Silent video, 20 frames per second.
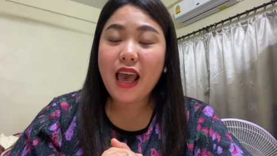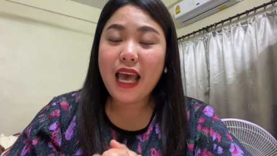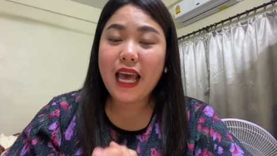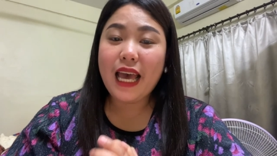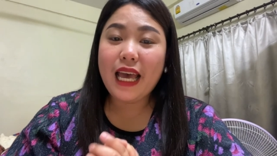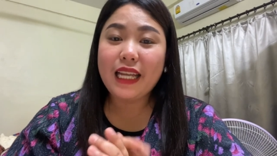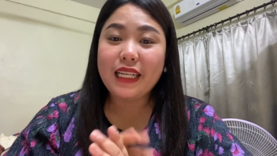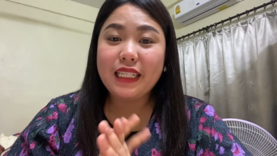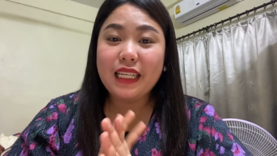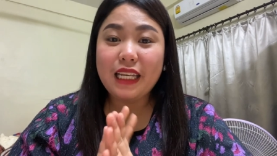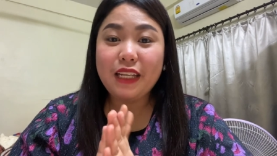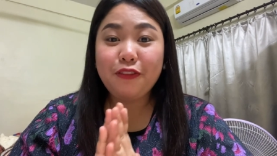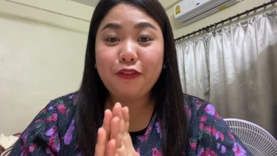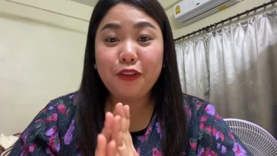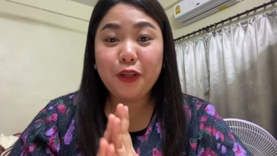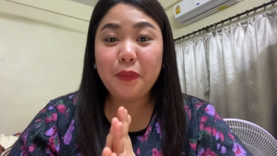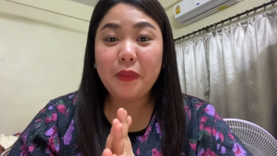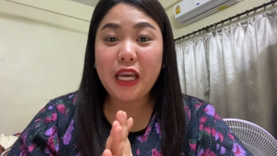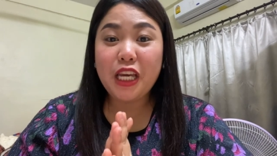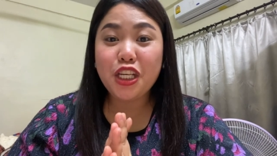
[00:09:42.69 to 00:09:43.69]
and
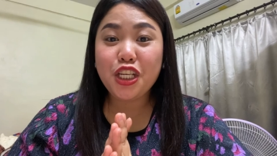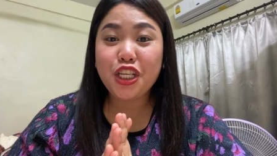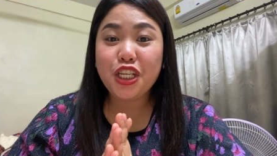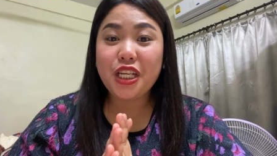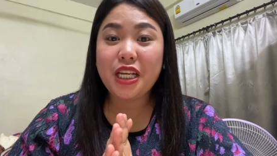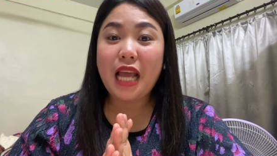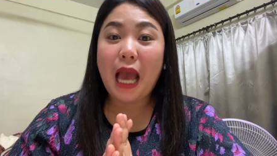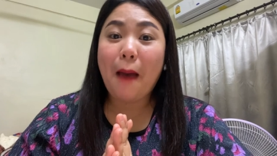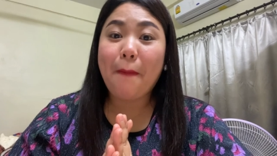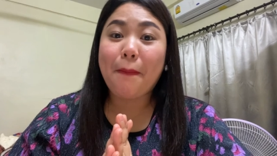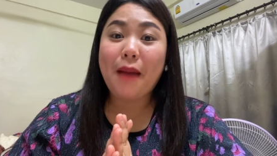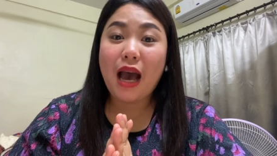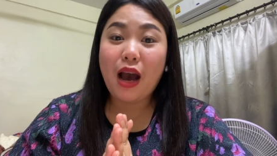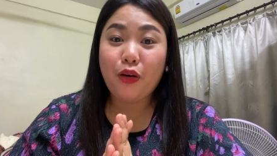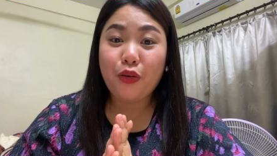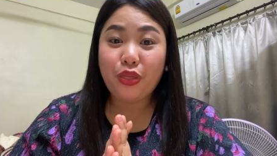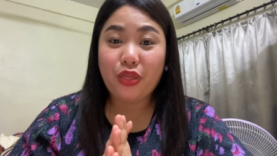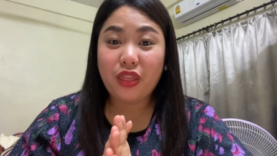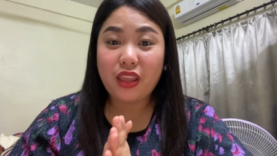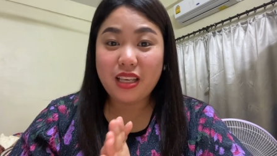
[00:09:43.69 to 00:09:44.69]
information about
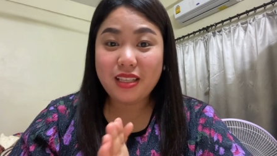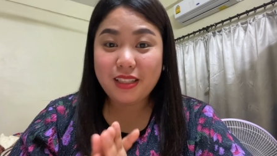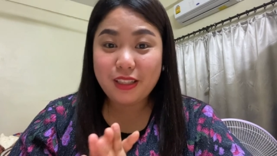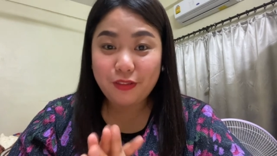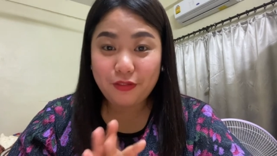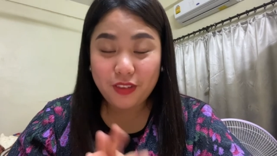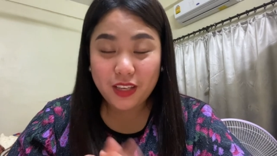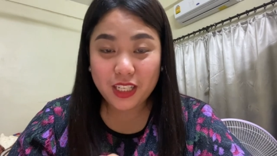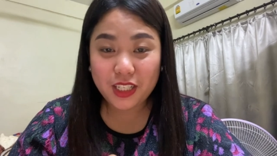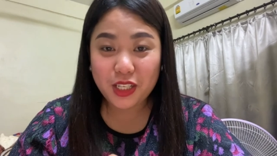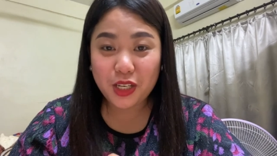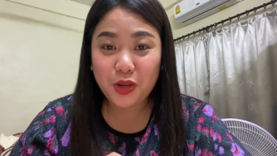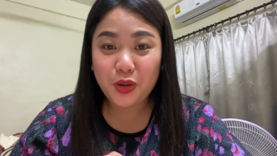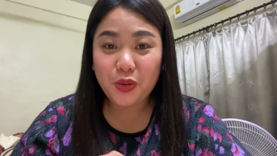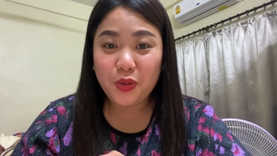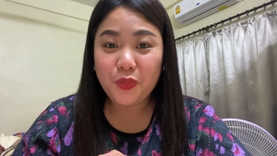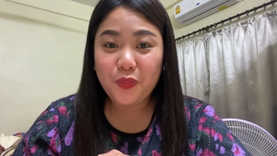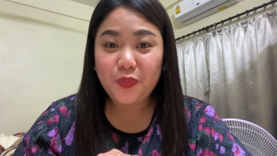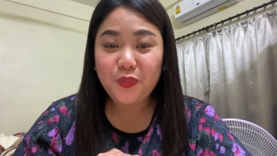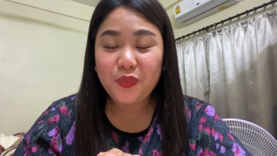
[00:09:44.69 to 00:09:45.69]
this video